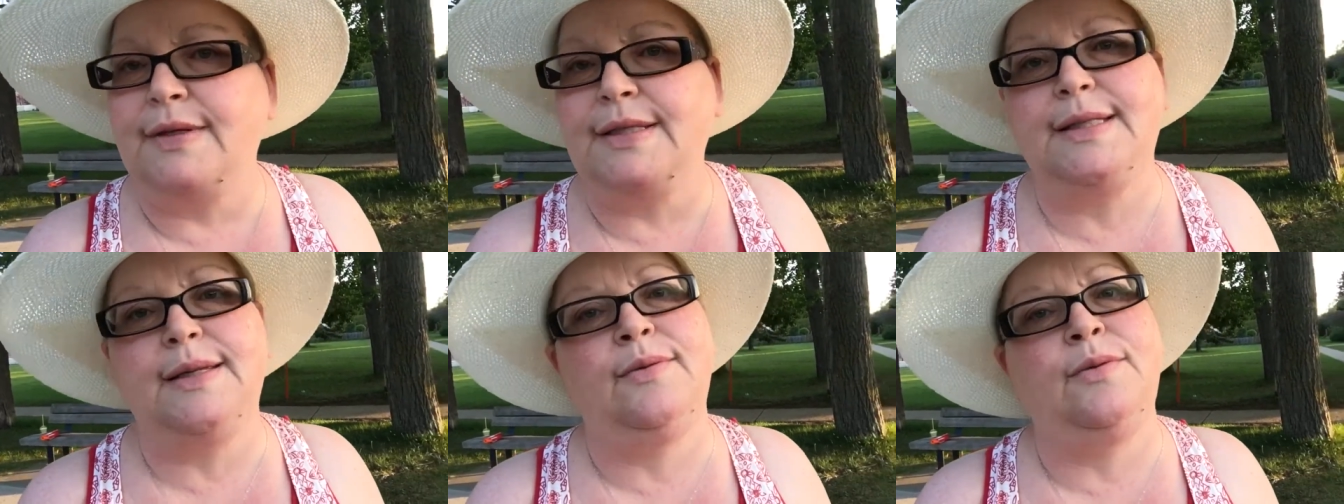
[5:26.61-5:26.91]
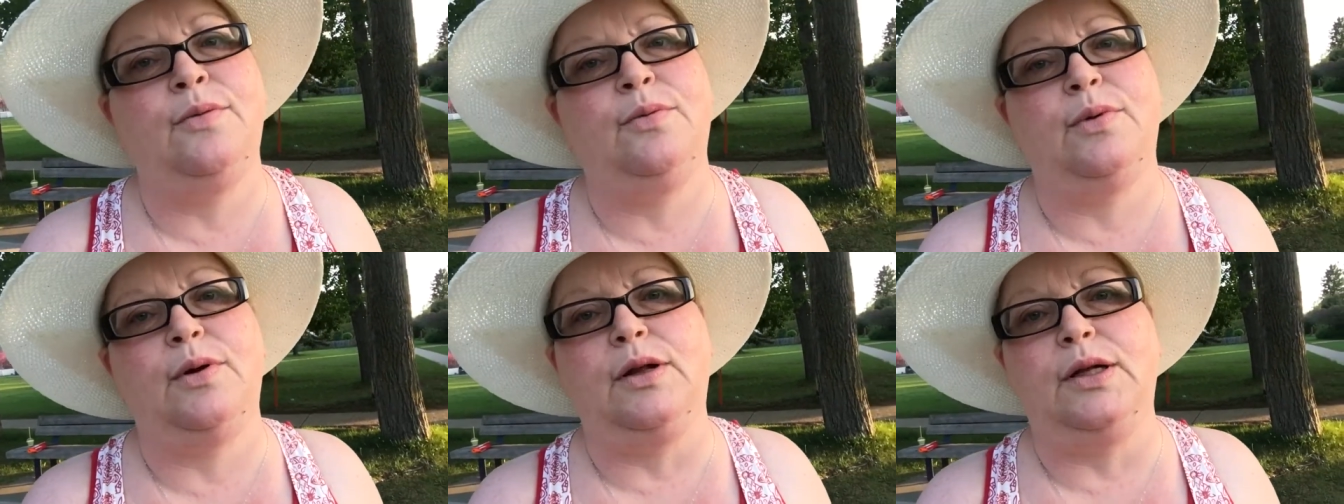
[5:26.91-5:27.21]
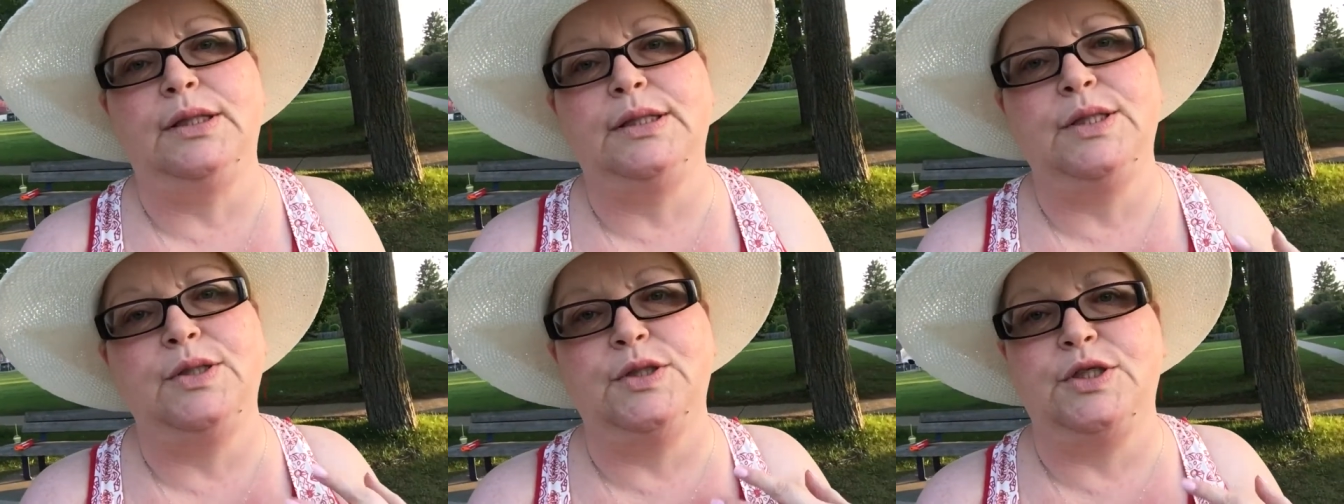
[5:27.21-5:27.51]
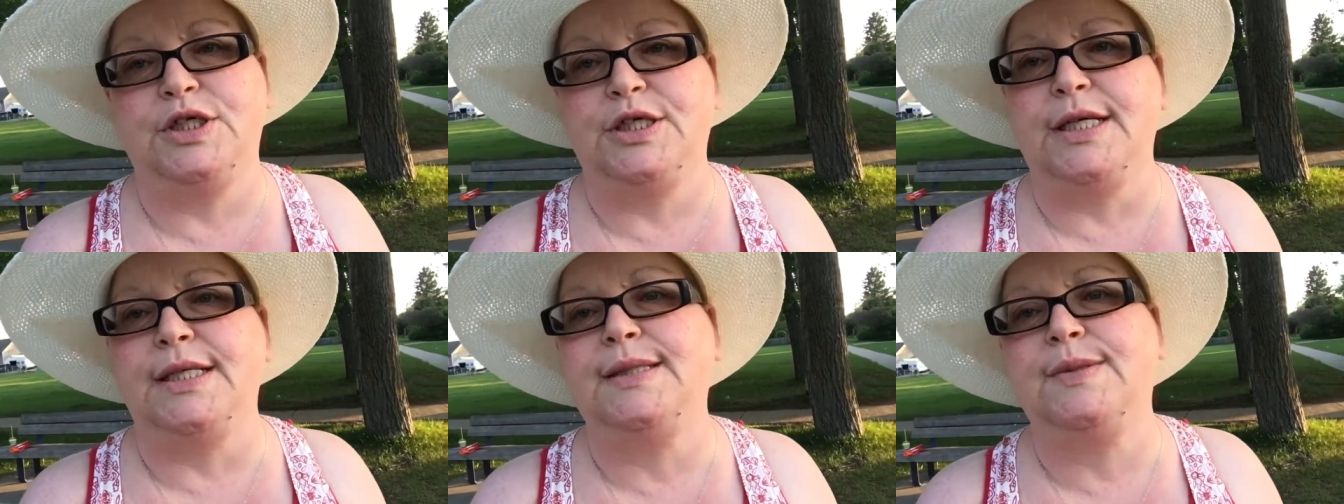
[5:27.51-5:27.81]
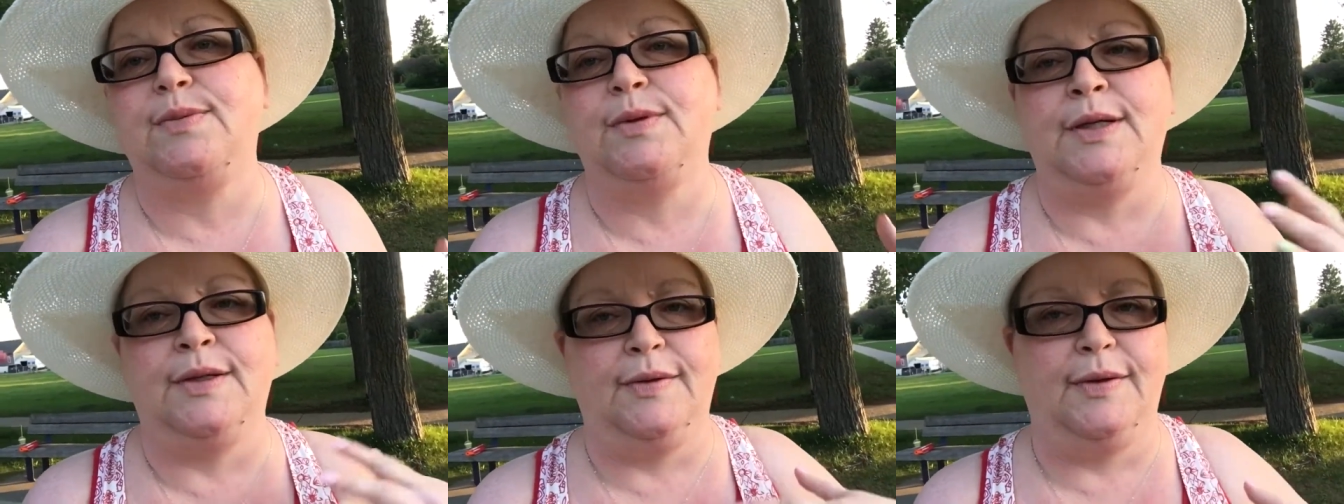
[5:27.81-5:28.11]
us in the world who
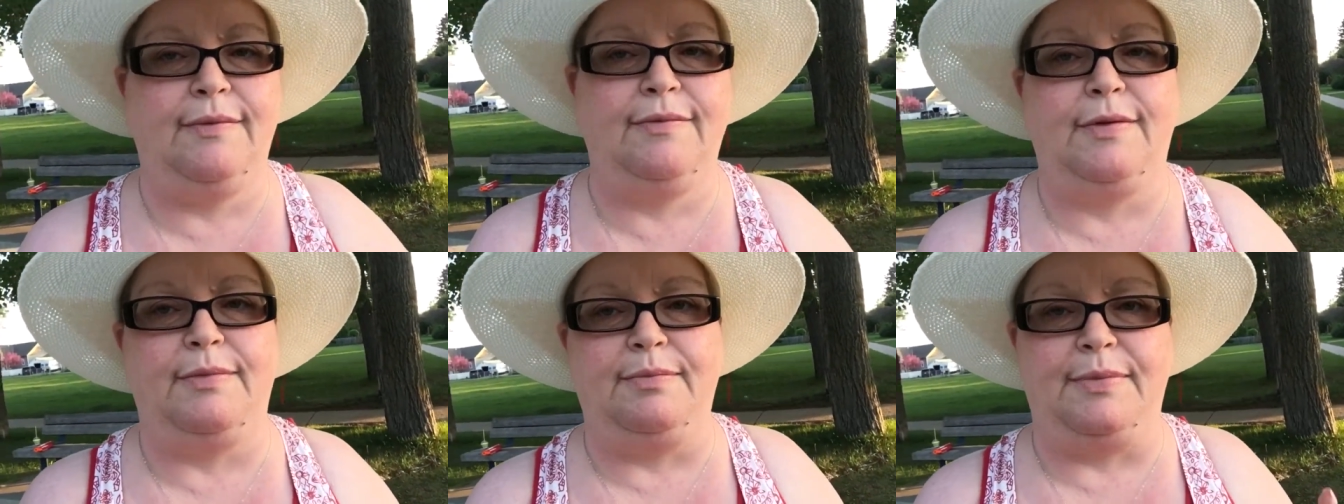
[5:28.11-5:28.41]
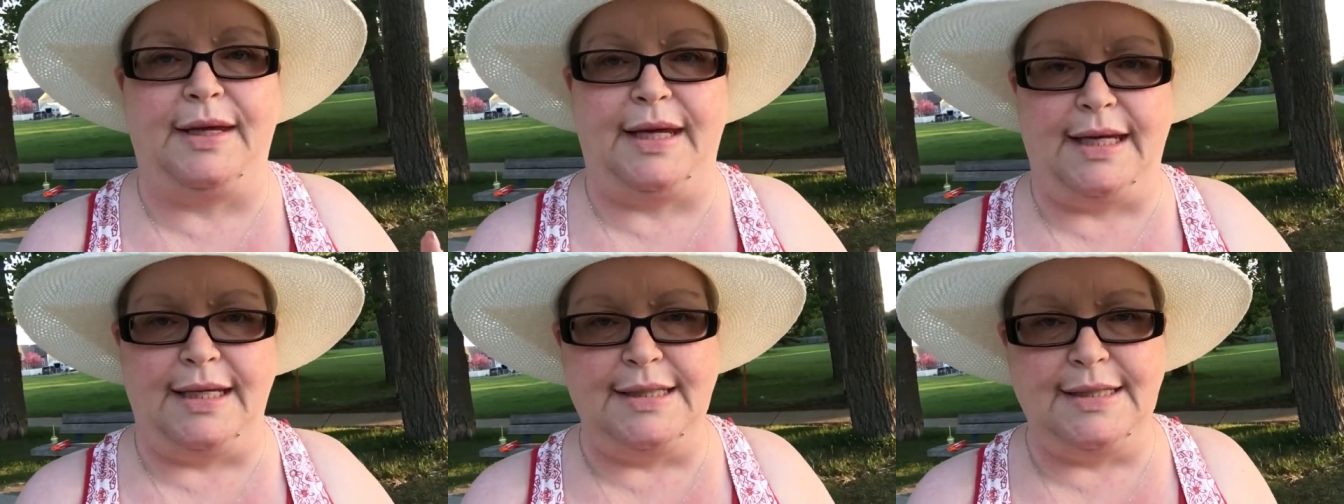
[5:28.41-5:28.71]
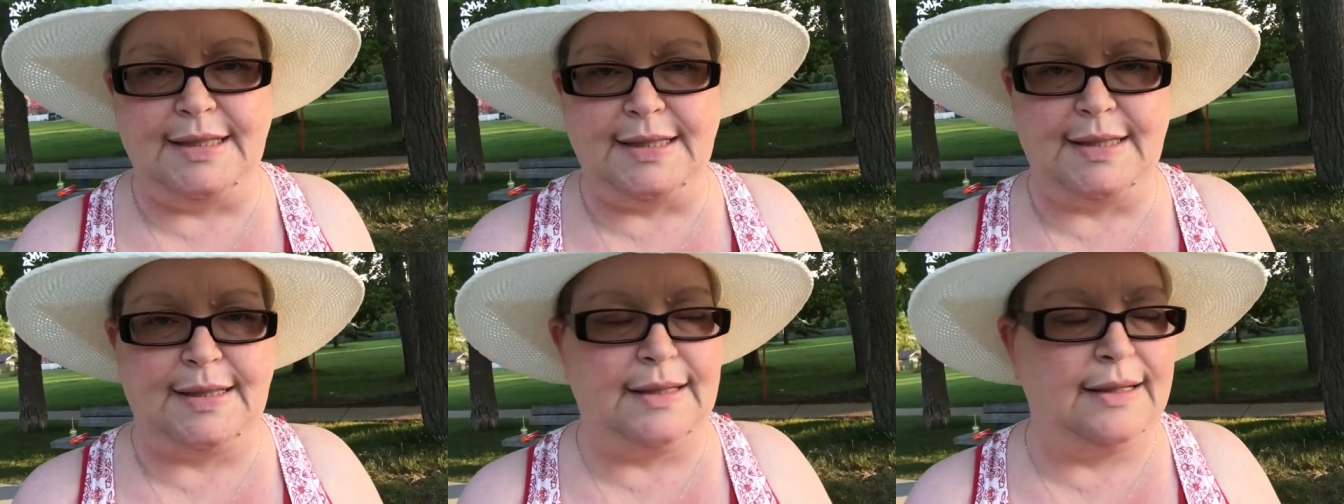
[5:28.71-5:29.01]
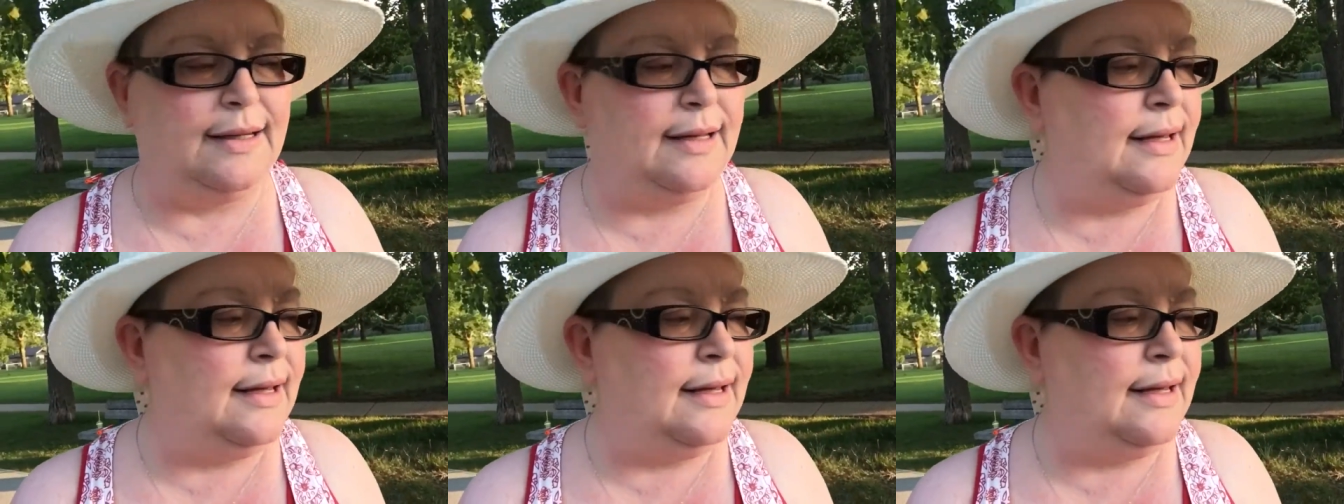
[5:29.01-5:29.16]
just want to live in peace.